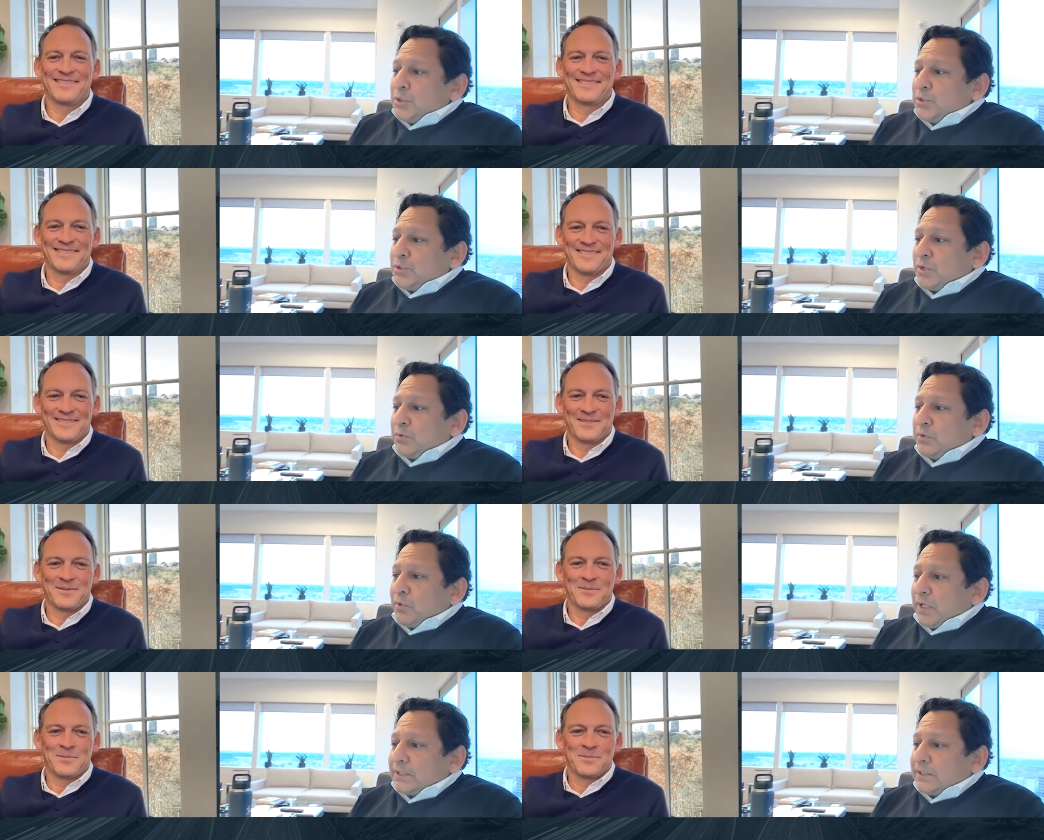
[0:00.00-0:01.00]
Speaker 1: So we
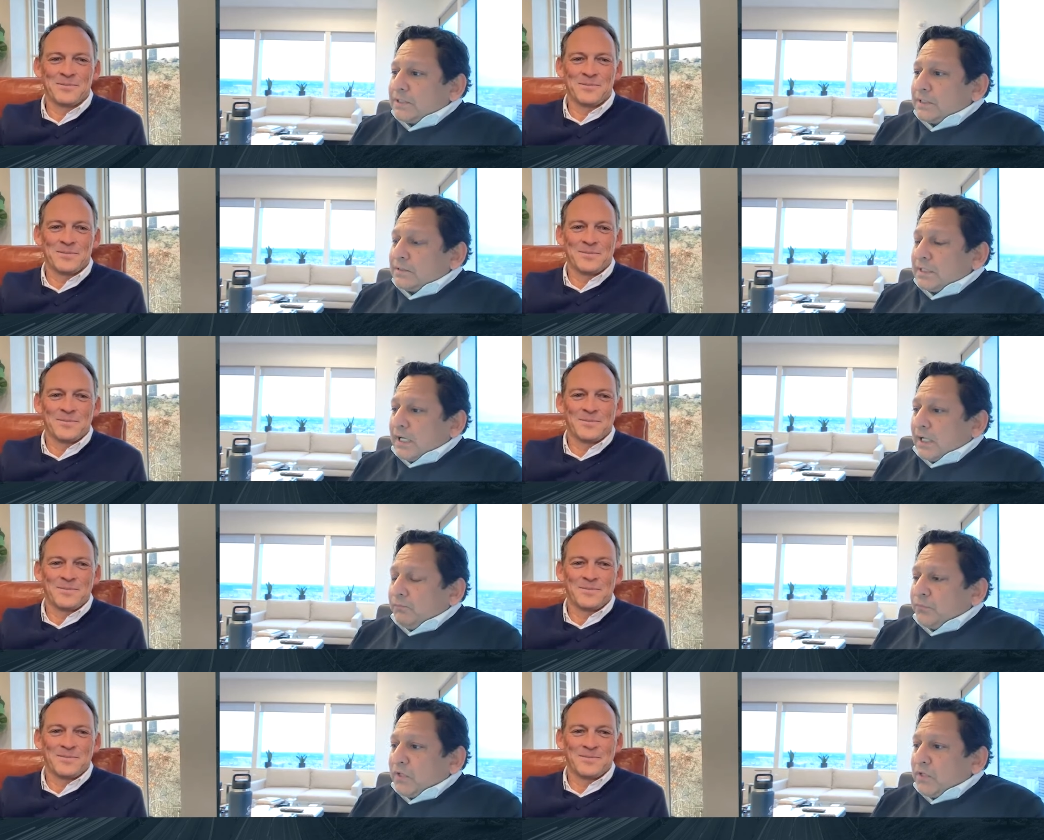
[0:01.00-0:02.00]
bought this hotel.
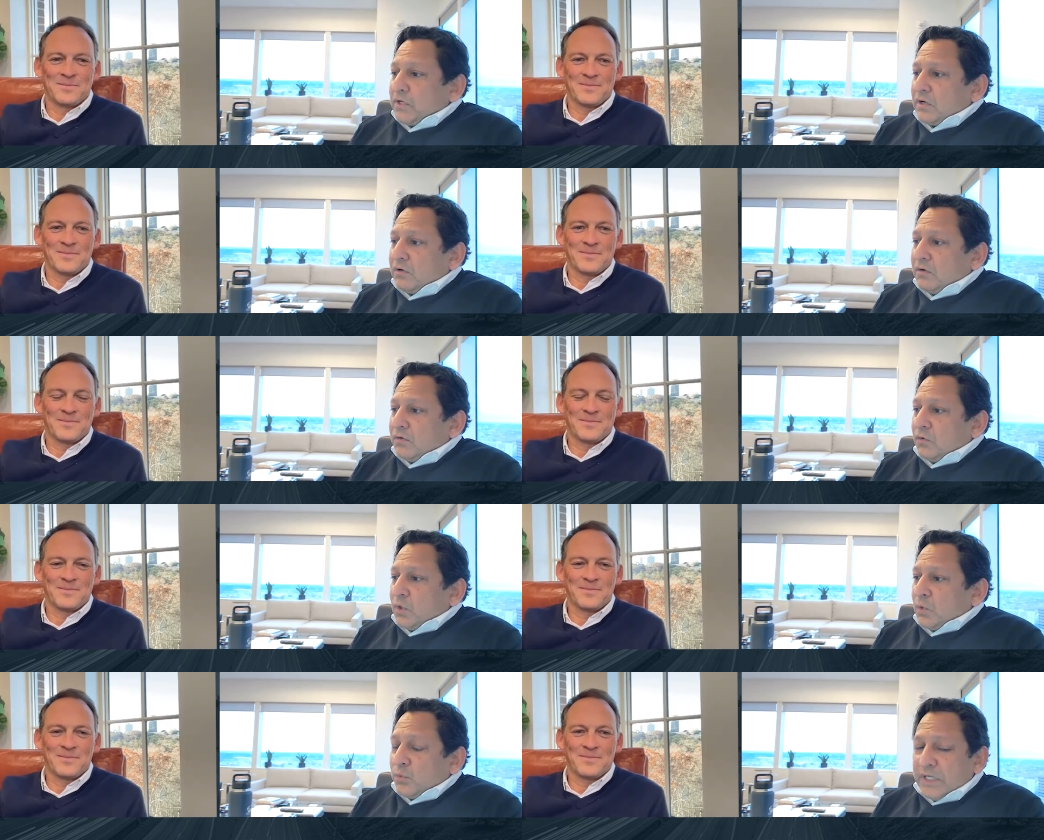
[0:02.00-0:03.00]
You know,
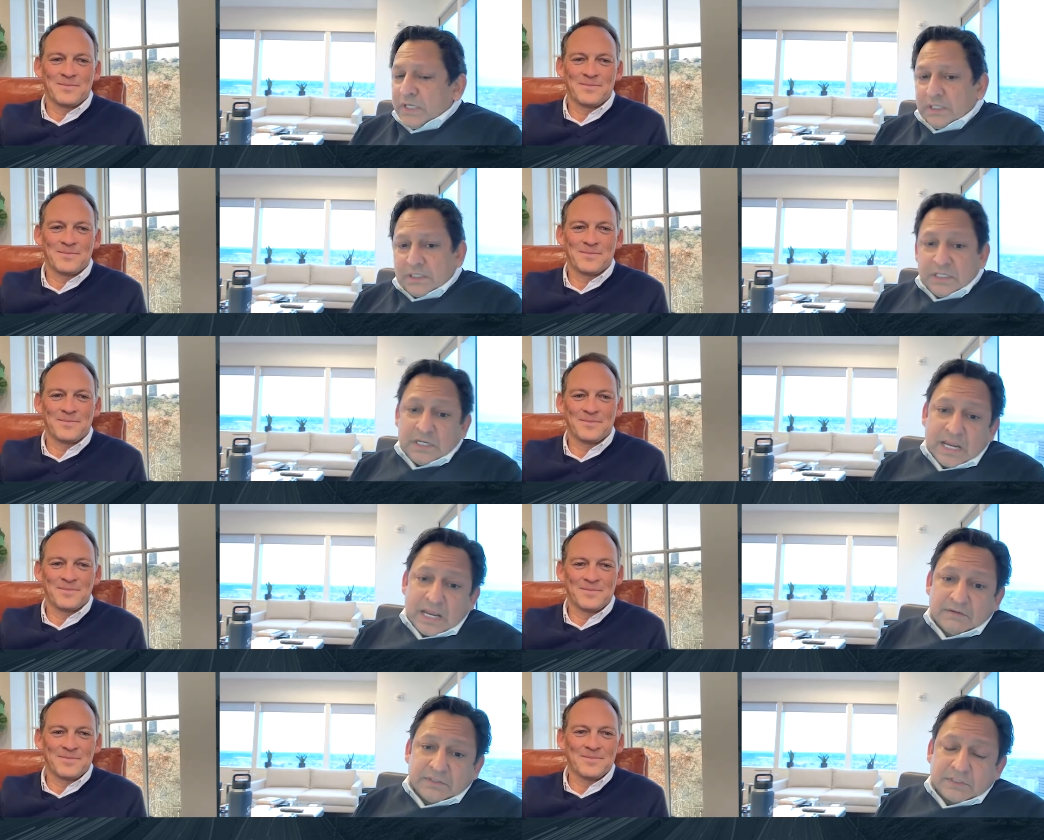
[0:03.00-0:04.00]
we didn't
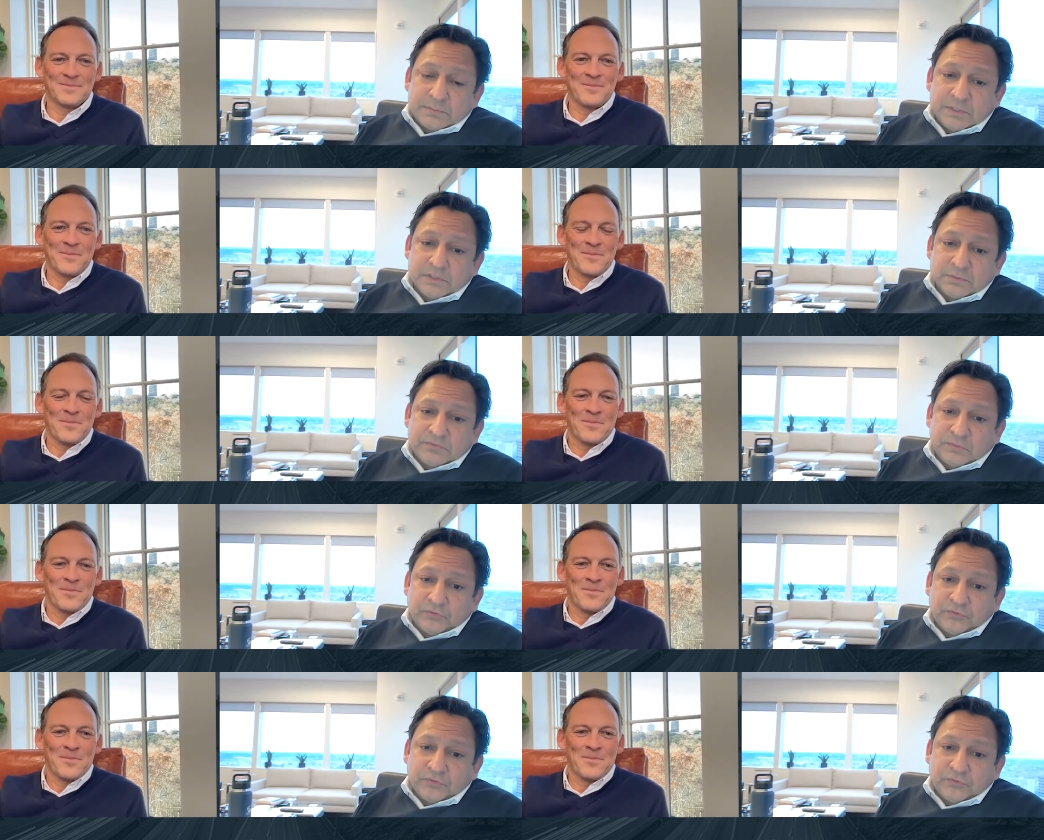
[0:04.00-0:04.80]
have experience with full